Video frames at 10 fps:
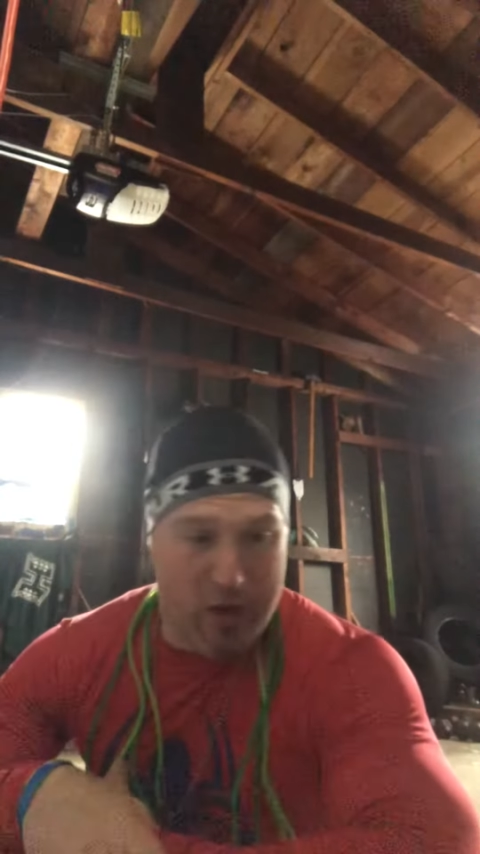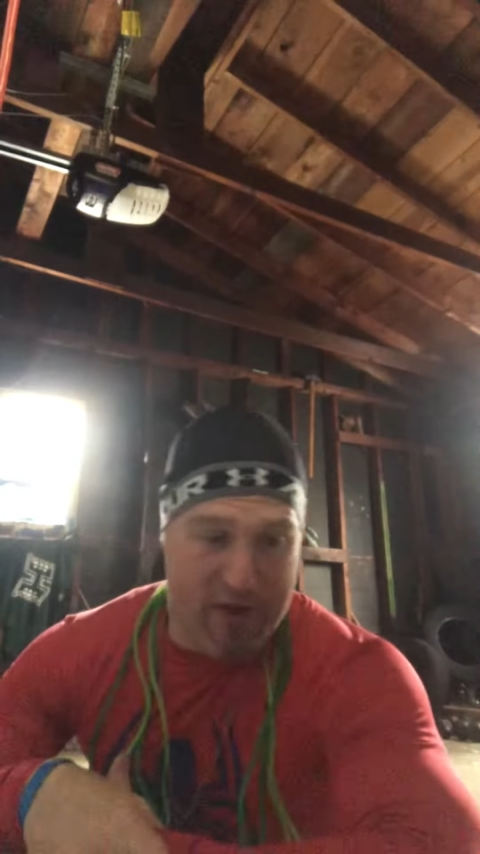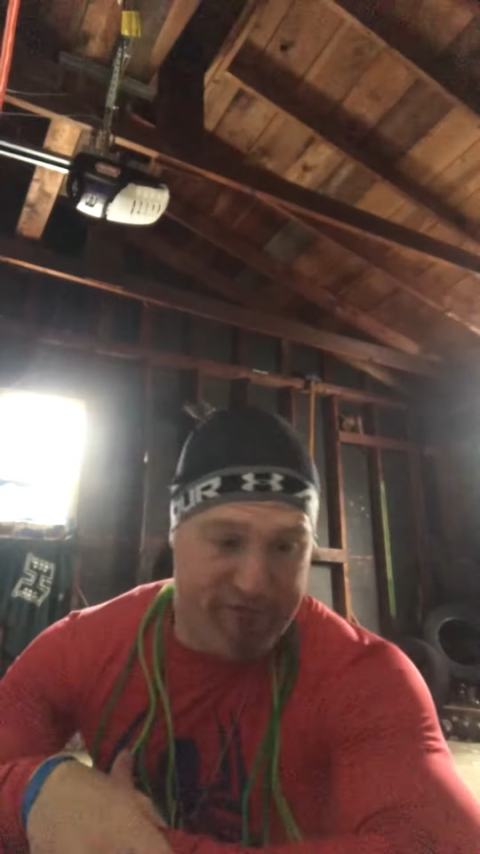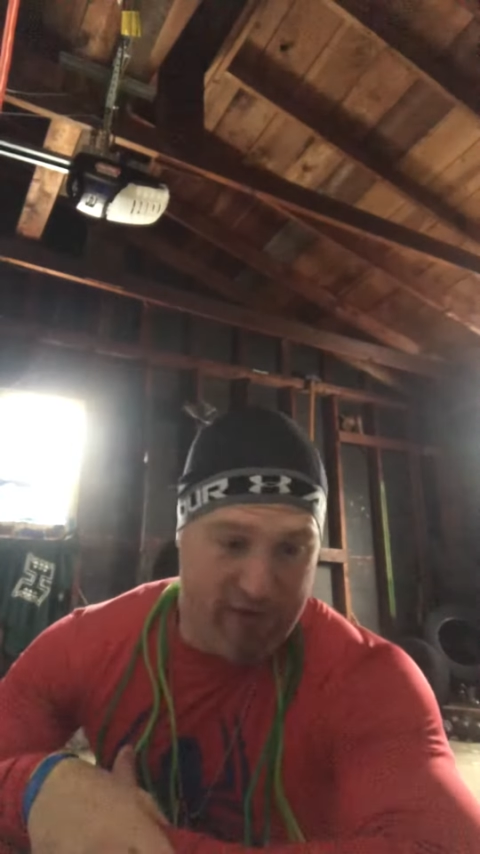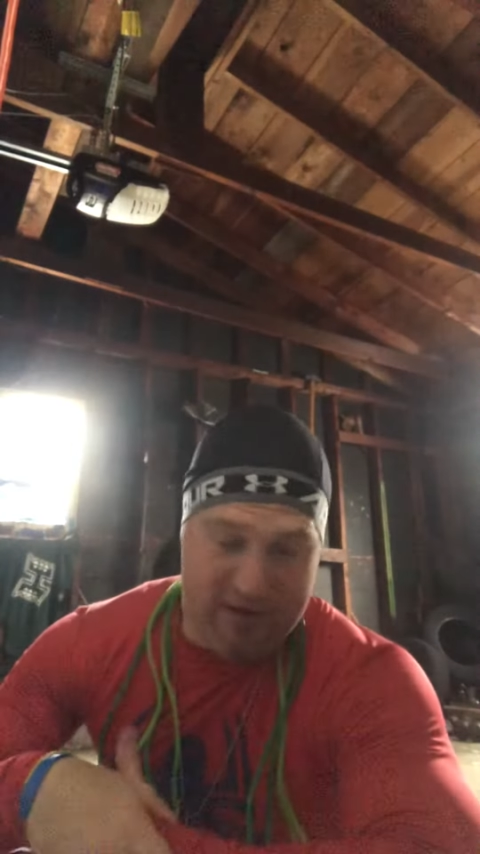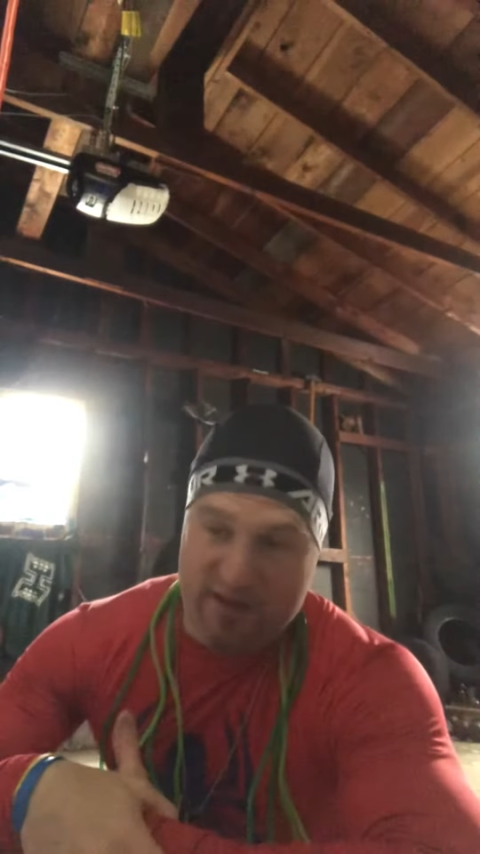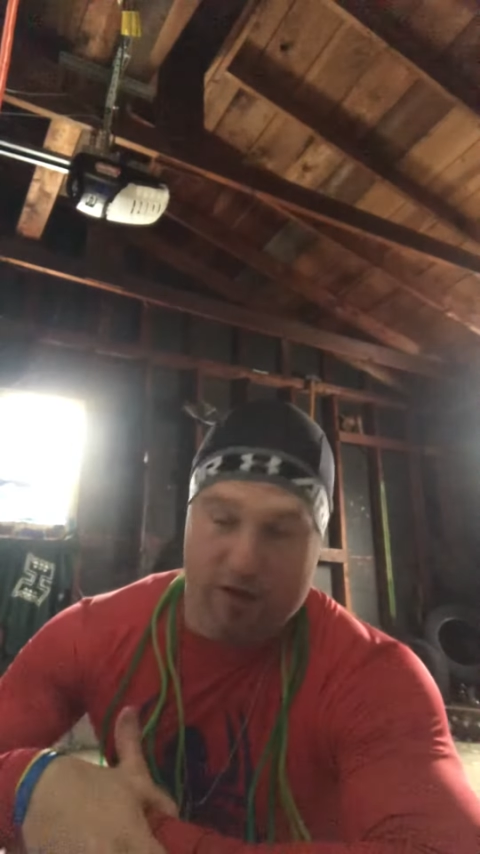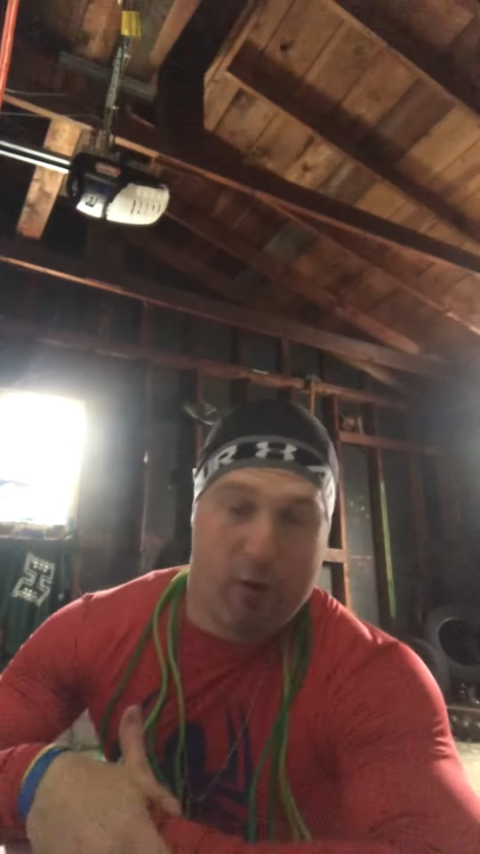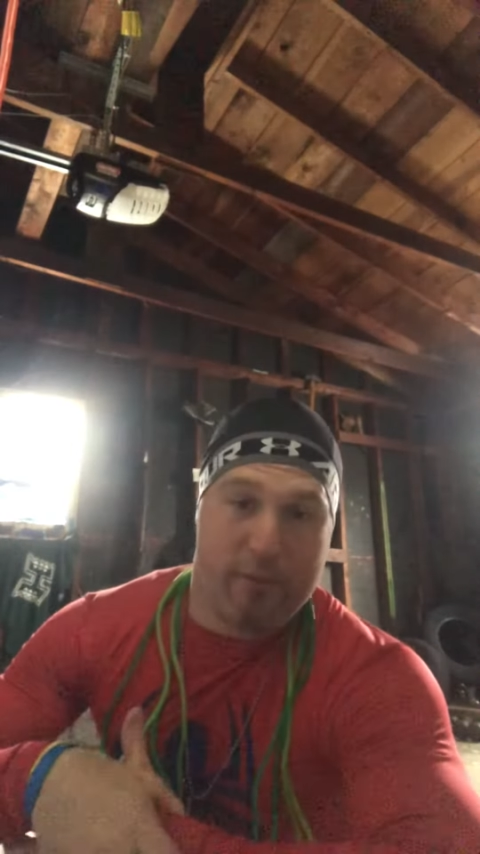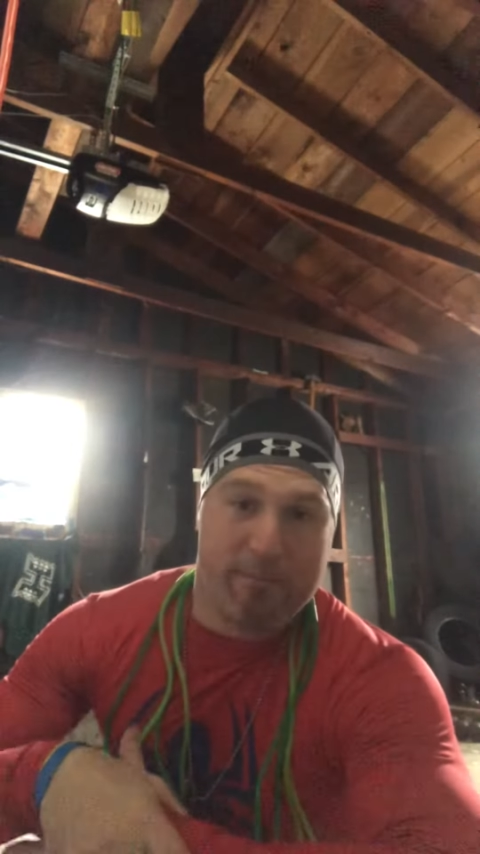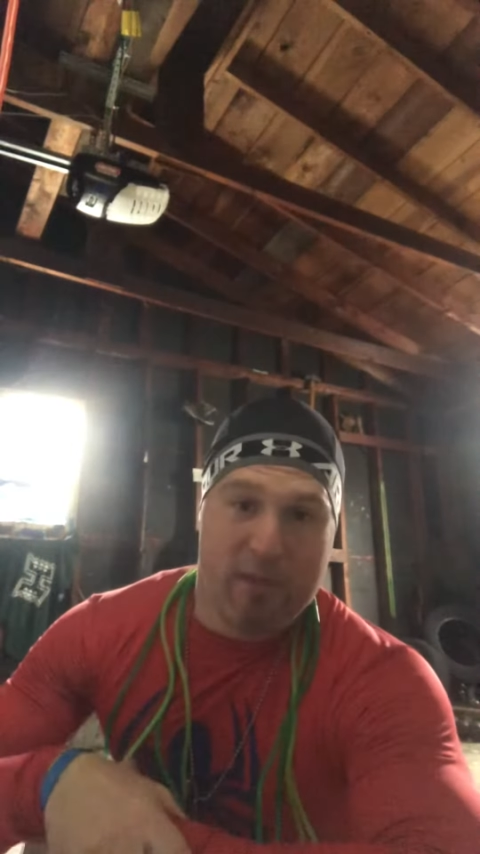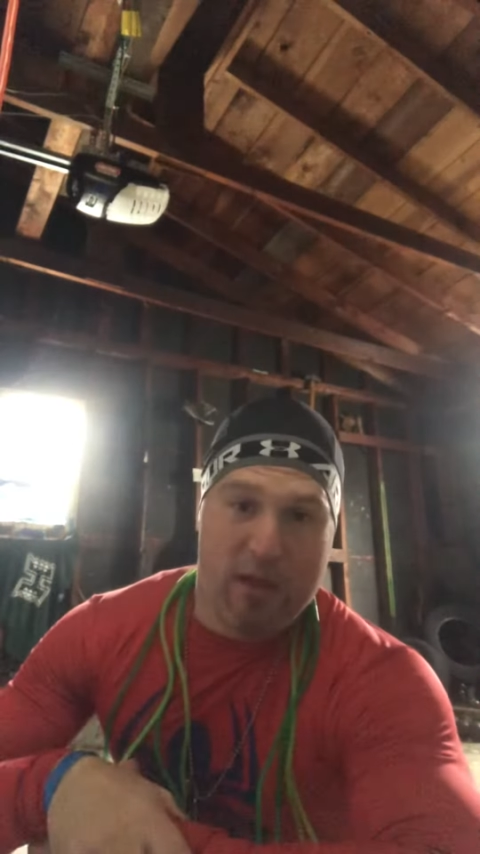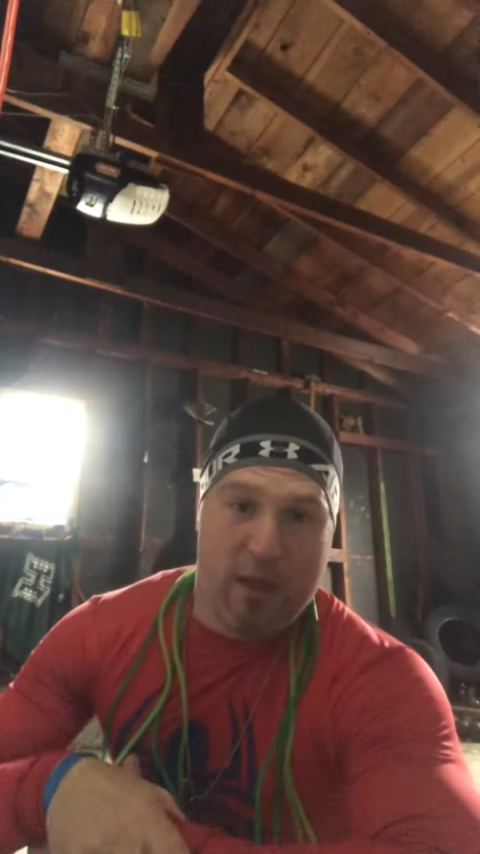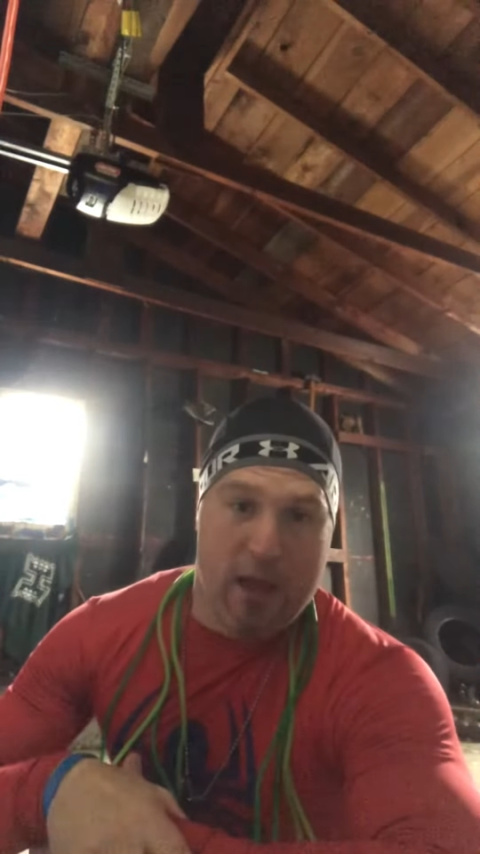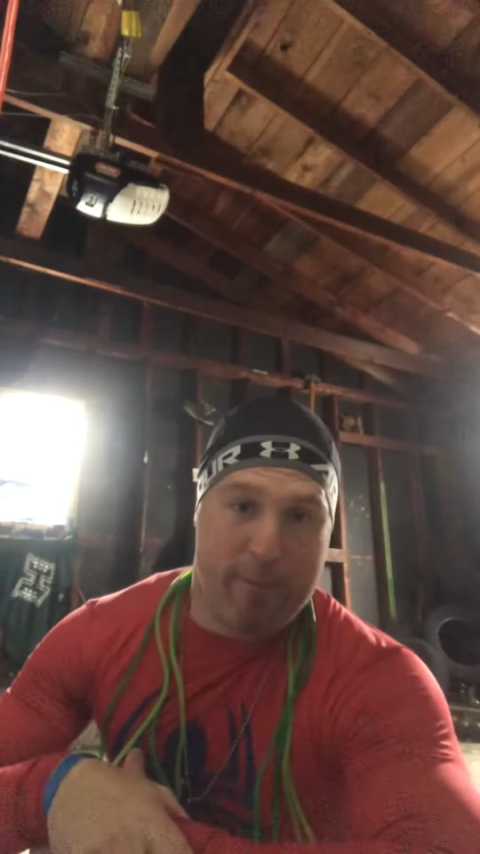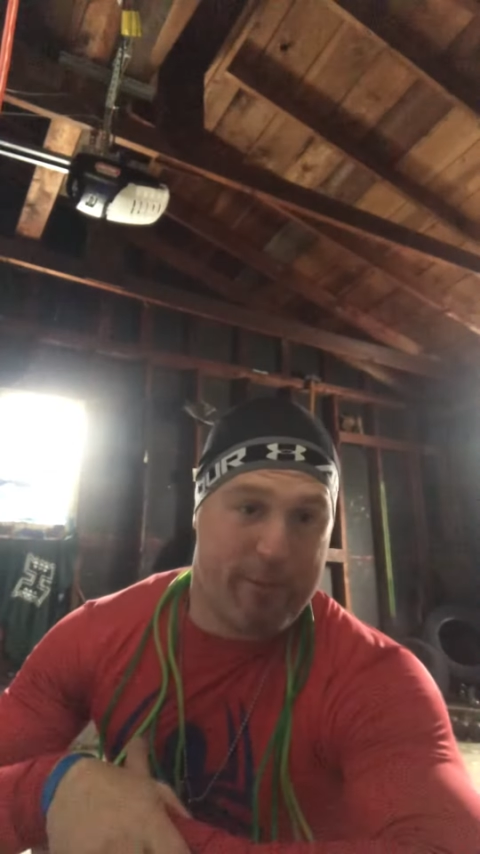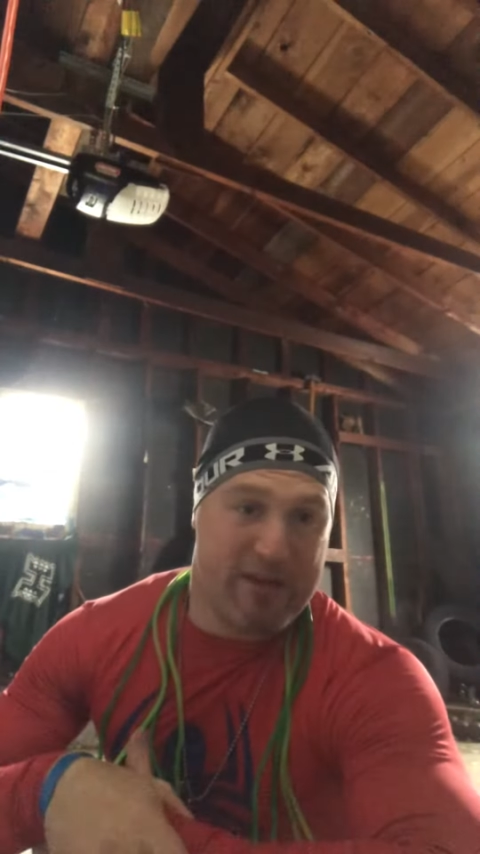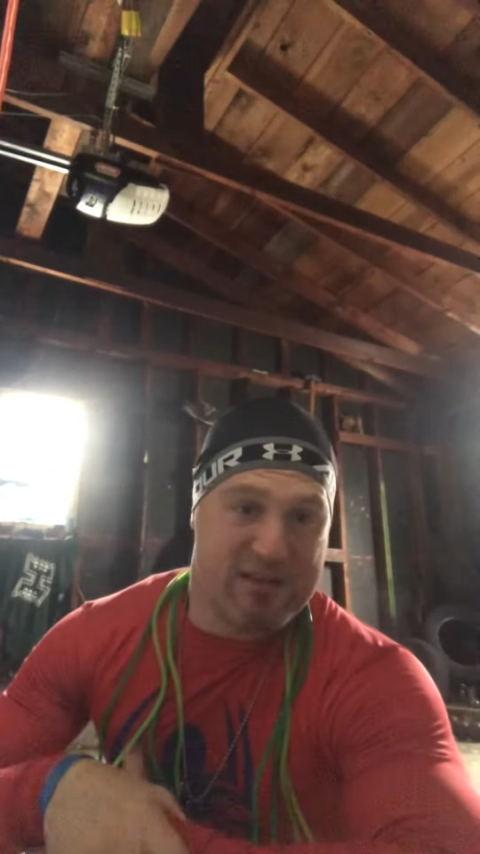IFL, because I know it. I've been in